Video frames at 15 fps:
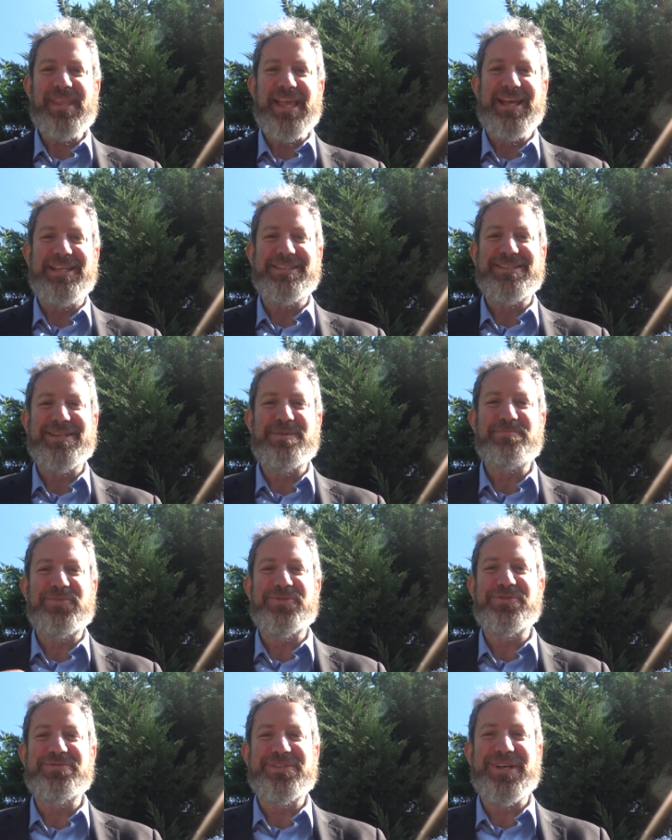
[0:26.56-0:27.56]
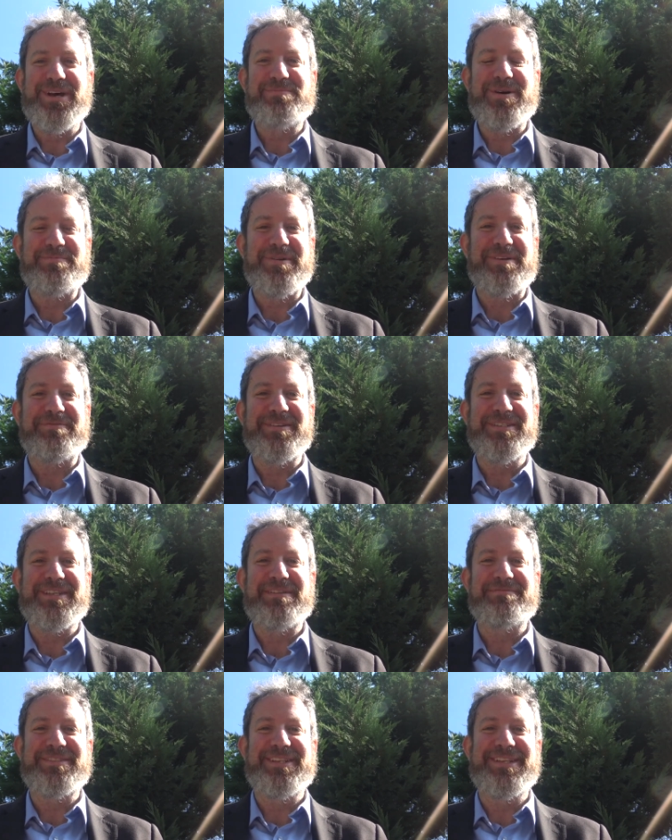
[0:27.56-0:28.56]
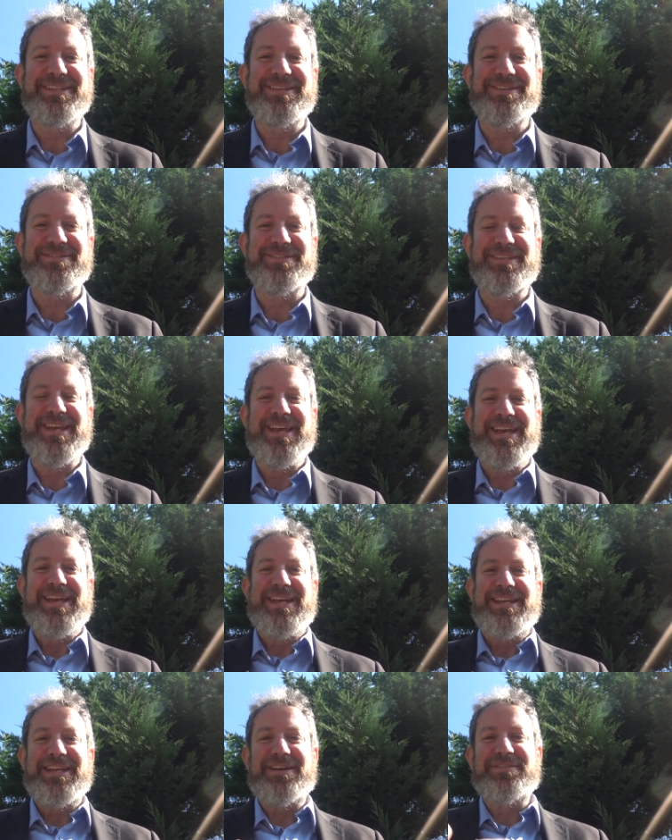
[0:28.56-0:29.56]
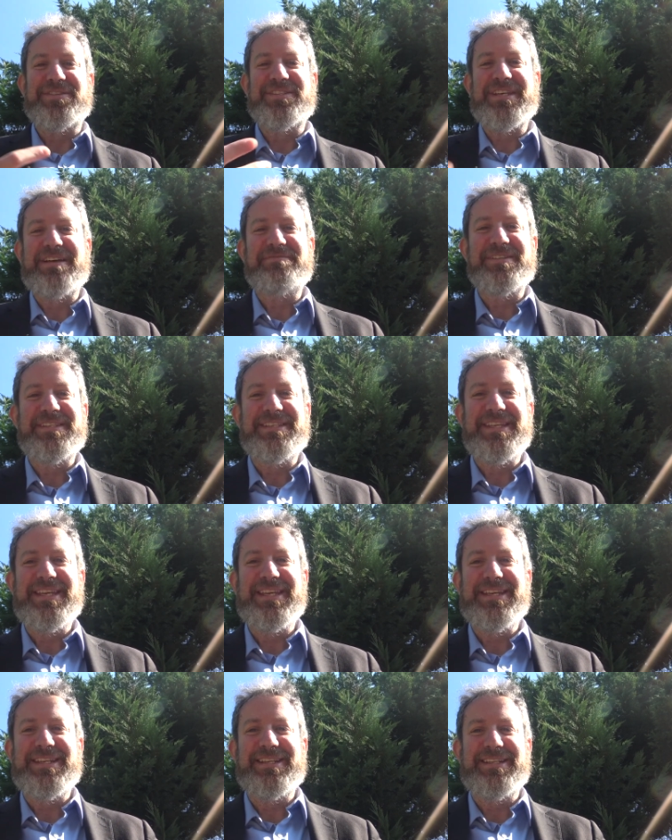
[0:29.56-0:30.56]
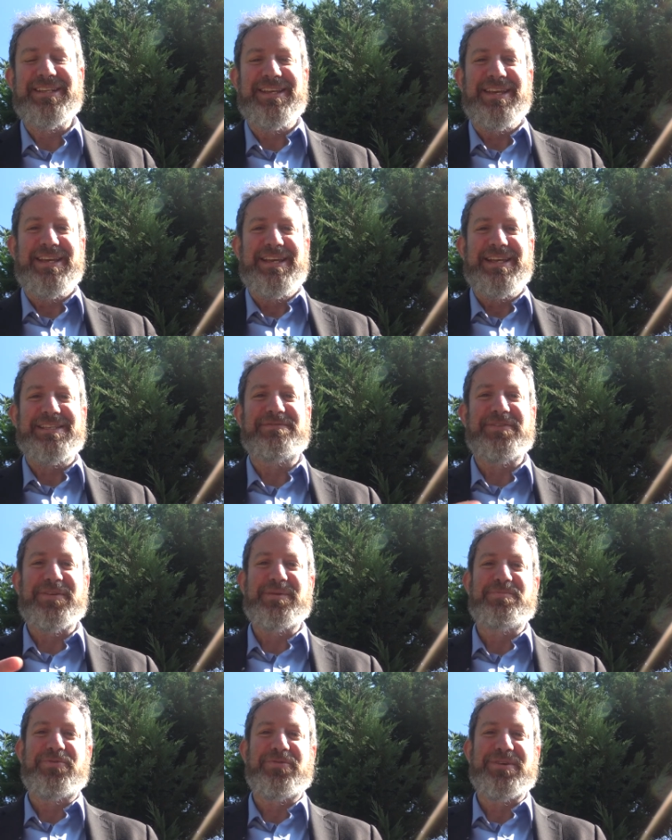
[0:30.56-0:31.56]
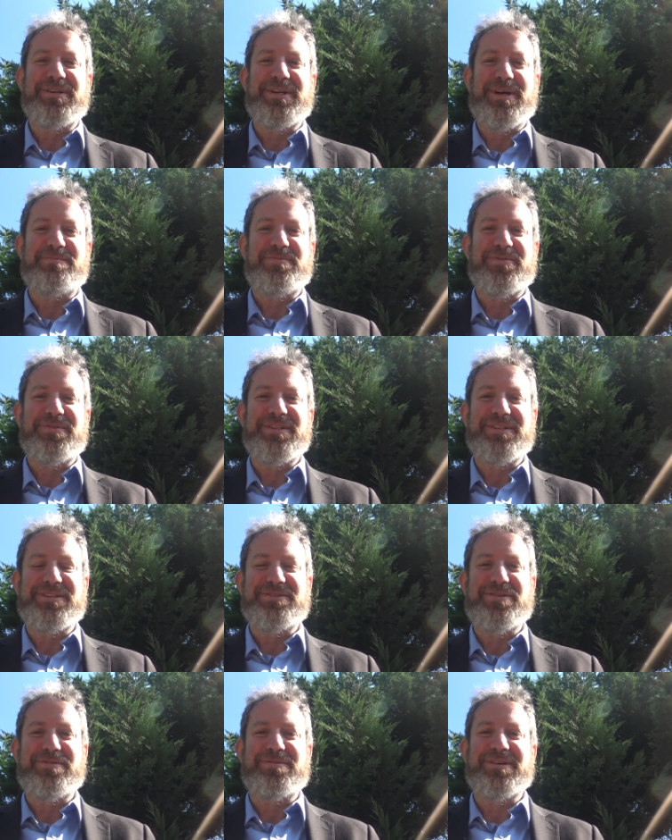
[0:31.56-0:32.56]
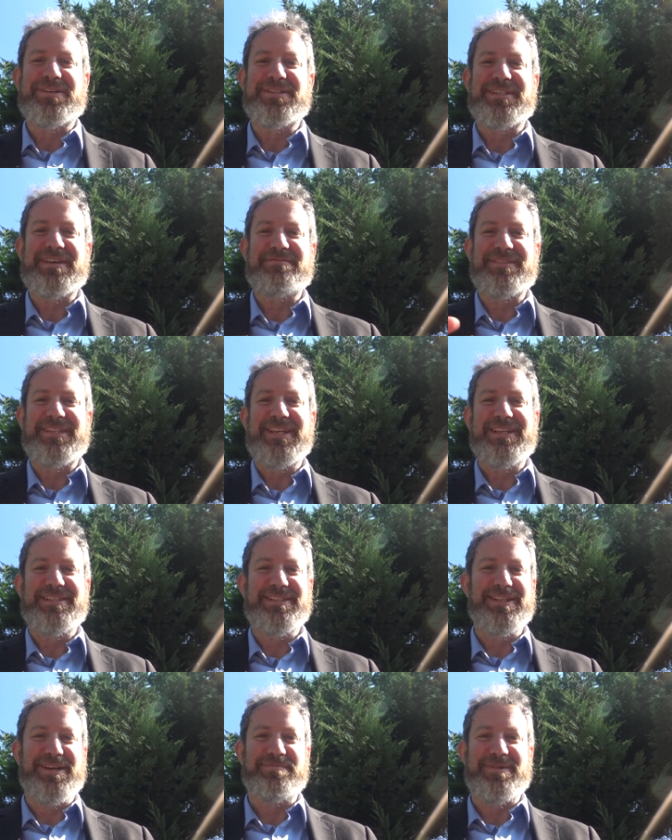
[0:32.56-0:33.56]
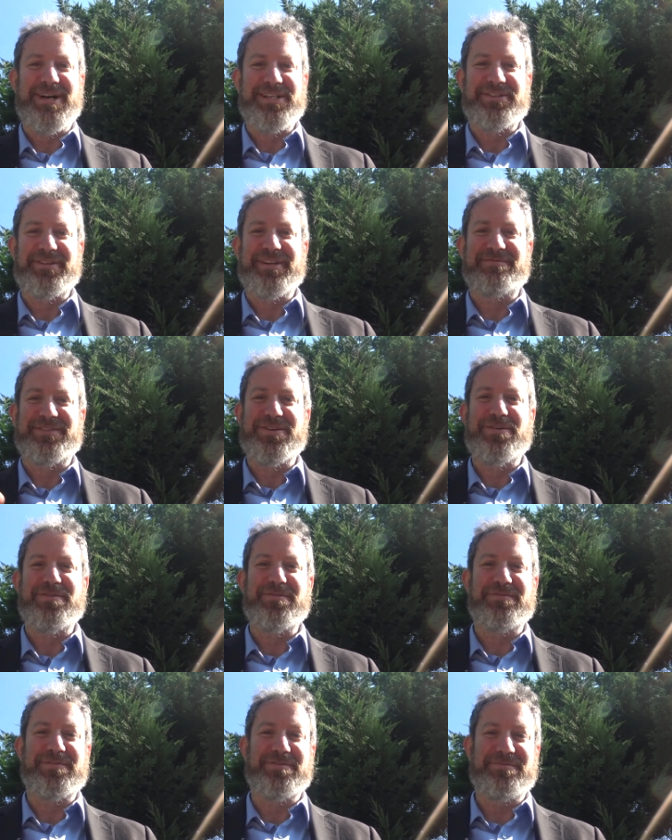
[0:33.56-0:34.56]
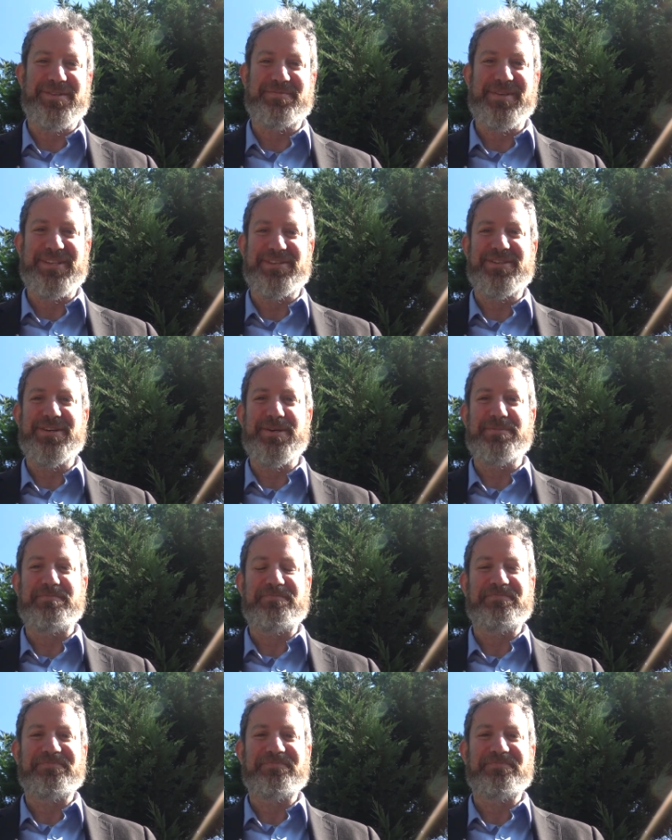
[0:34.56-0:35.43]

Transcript: and some broods come up every 17 years. Now 17 is a very important number in the Torah. 17 is the gematria of Tov, which means good.